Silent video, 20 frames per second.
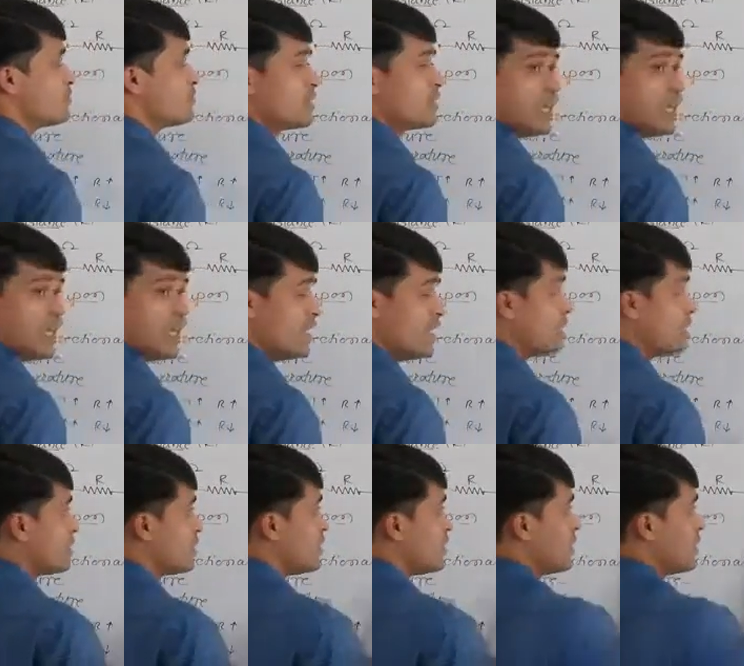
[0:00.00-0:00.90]
length
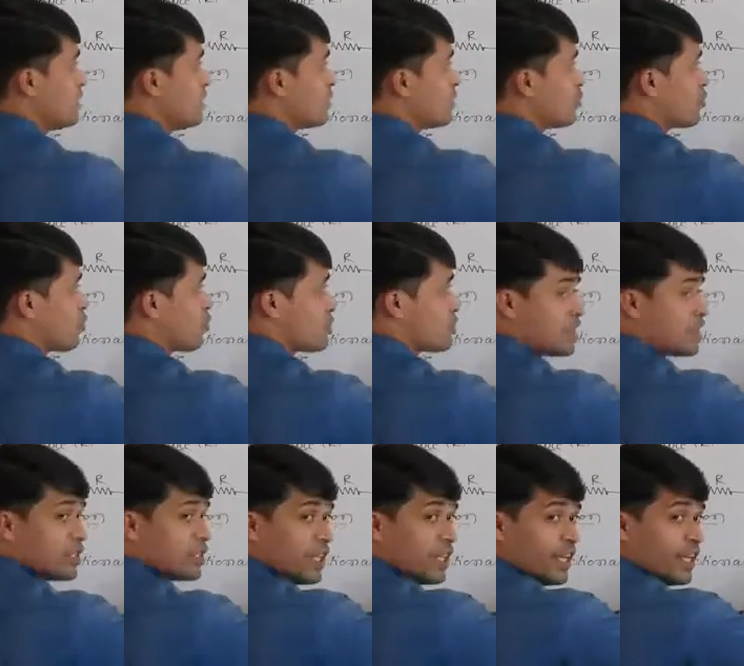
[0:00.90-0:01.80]
it is a
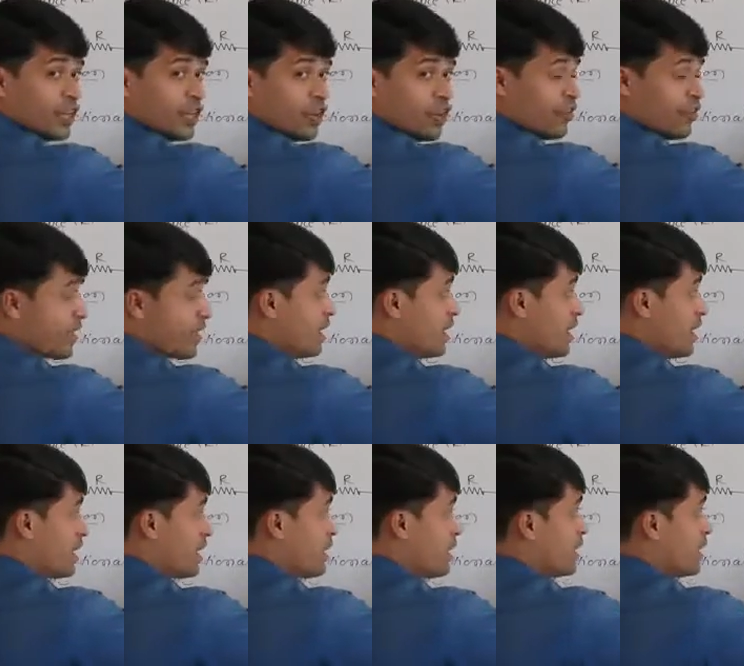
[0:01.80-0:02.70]
cross-sectional area of a
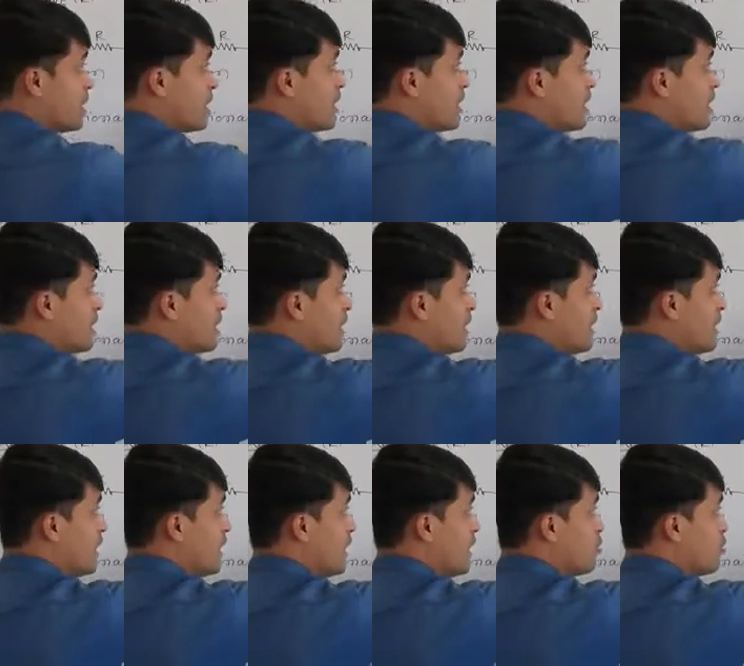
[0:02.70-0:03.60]
conductor, then
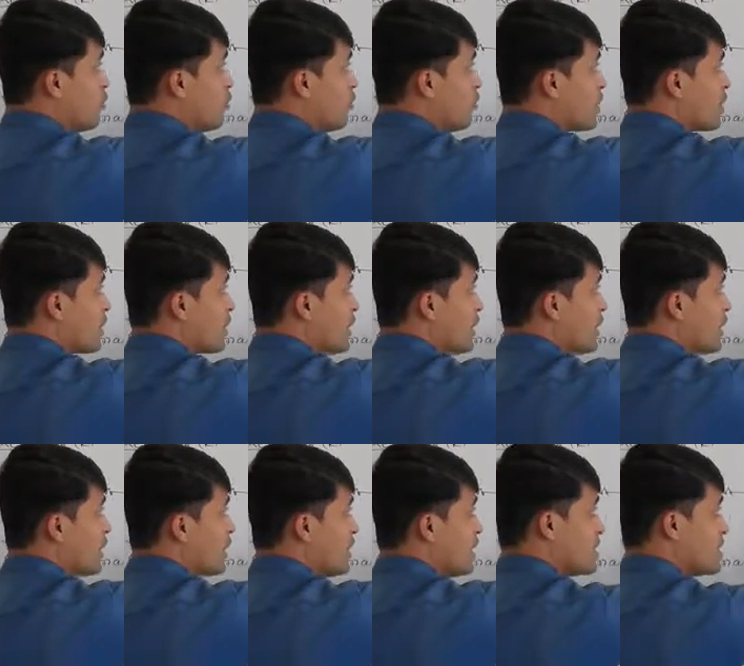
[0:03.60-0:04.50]
length of a conductor
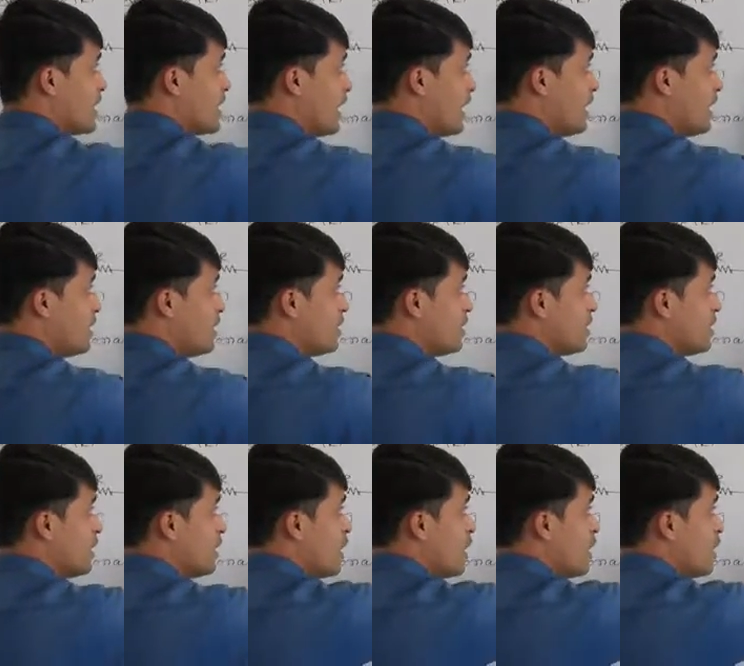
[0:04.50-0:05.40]
is L,
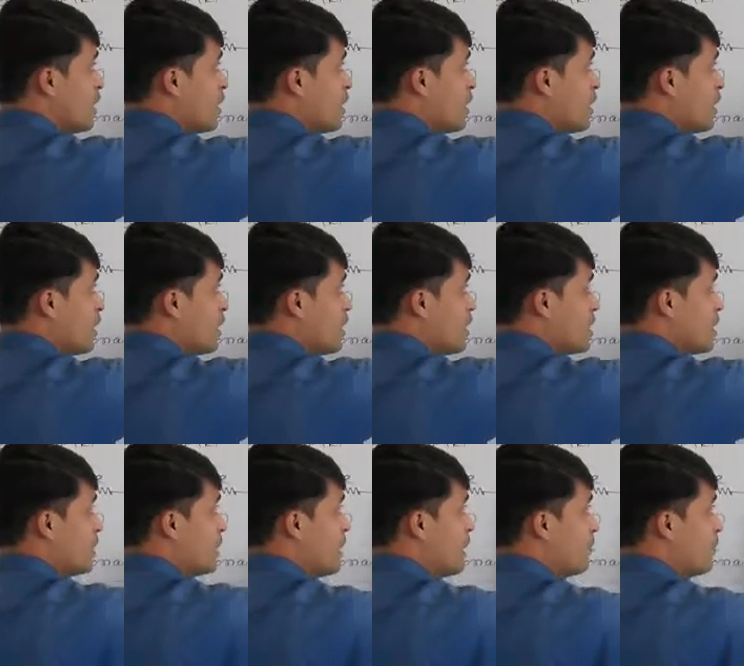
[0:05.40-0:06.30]

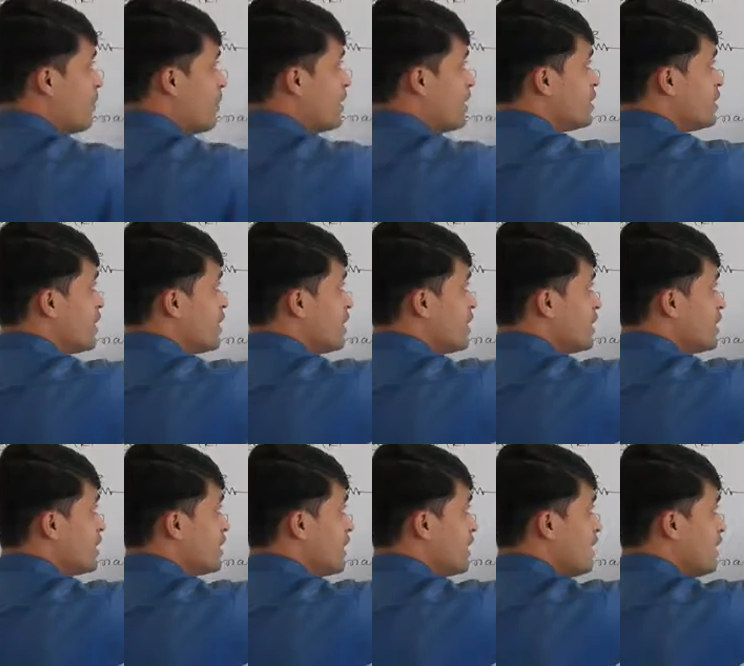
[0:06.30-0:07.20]
then measure it is
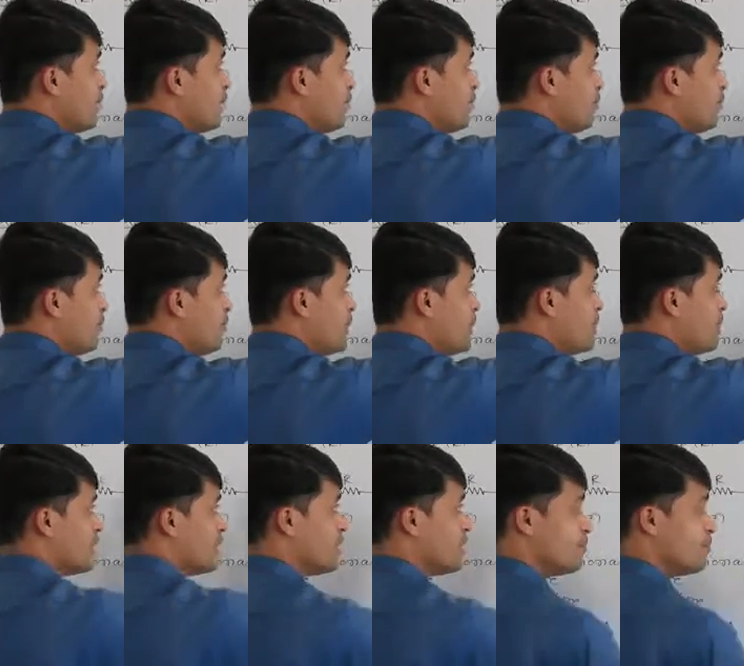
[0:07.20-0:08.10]
in
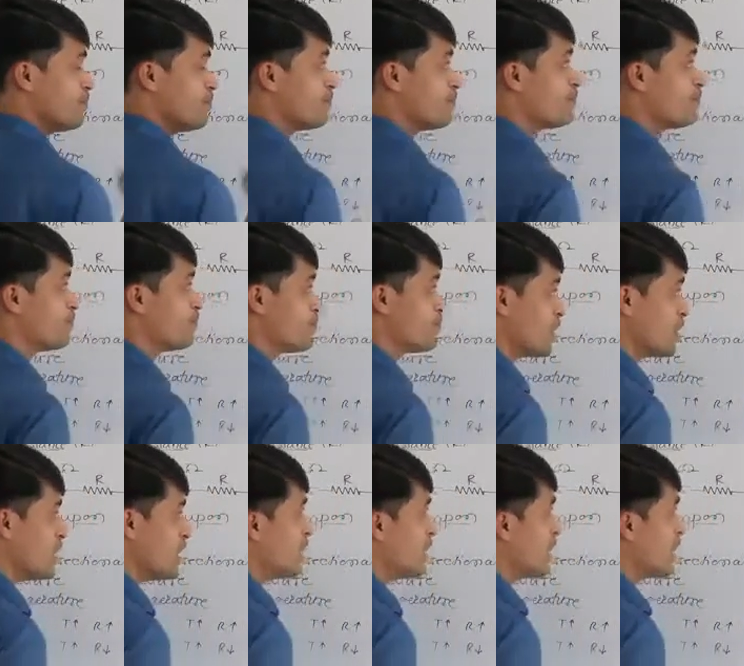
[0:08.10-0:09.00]
meter,
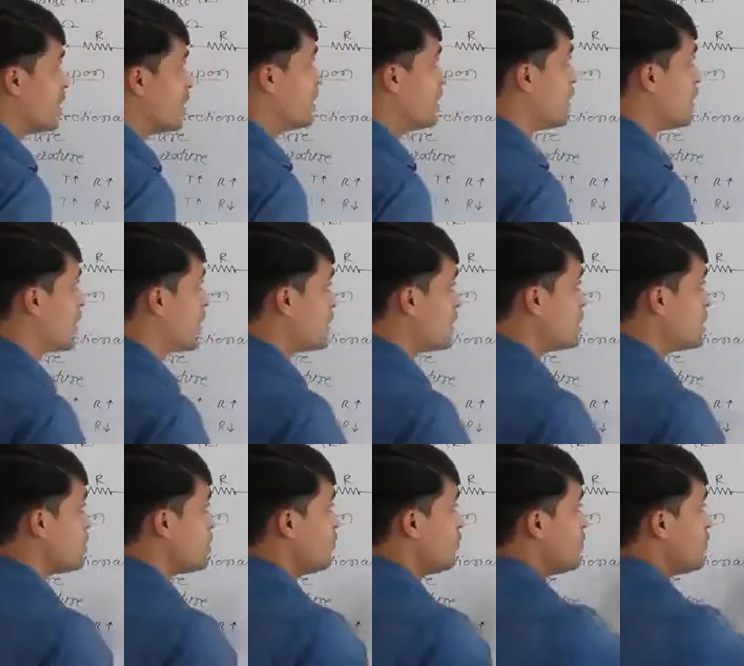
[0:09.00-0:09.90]
then the
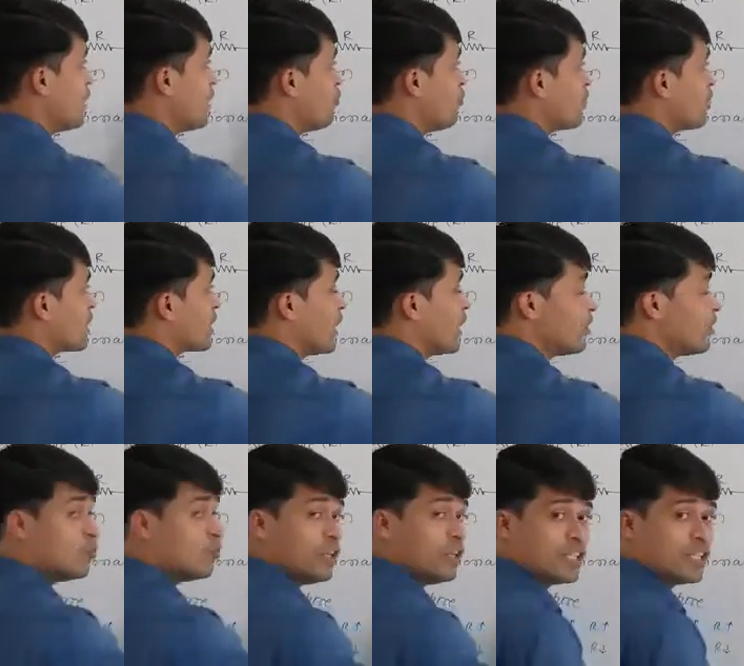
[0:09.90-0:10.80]
resistivity, how you are
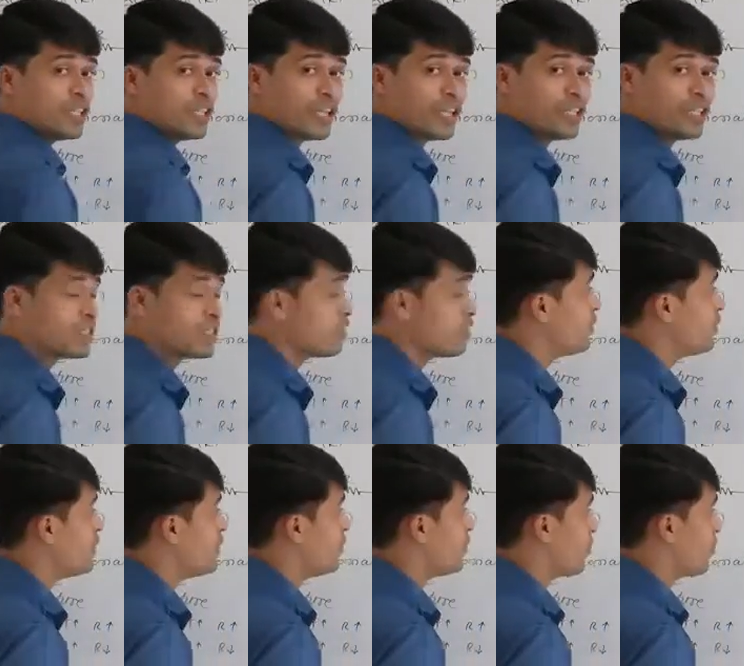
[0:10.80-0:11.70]
calculating the resistivity
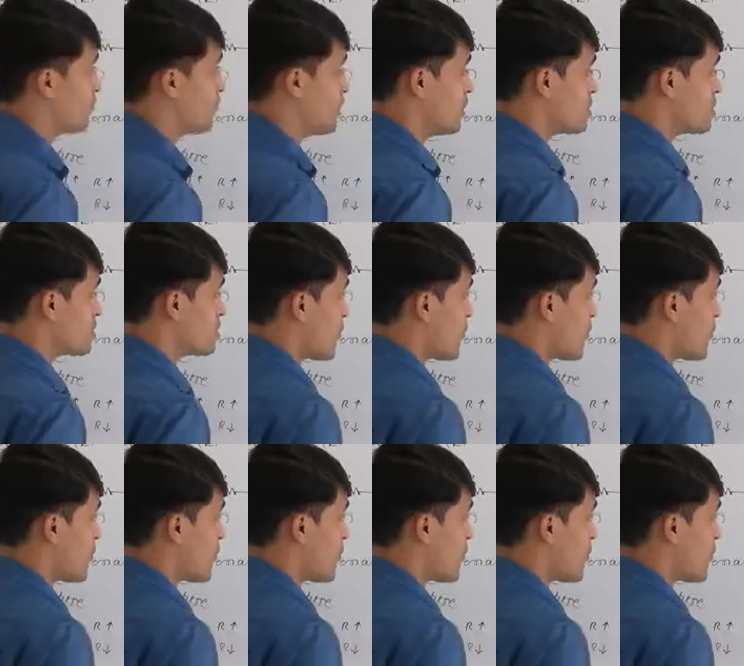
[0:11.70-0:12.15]
from this?